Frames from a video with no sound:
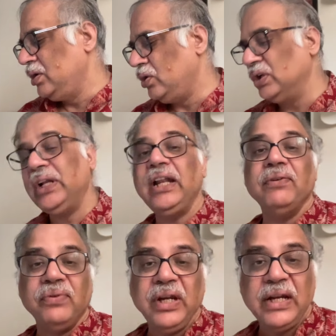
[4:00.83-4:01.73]
Not that
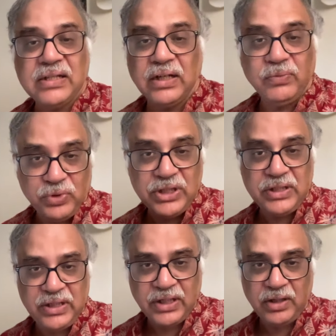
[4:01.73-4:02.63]
every result which
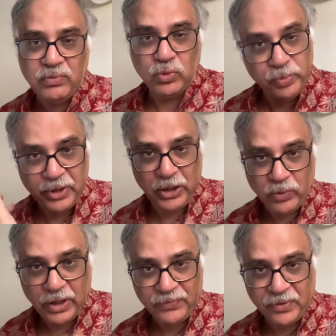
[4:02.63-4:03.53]
is here would be
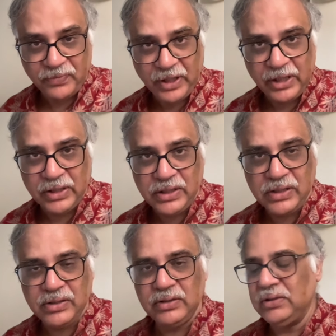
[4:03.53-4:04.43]
required for
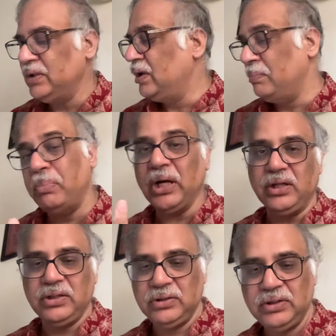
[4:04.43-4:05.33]
finance, but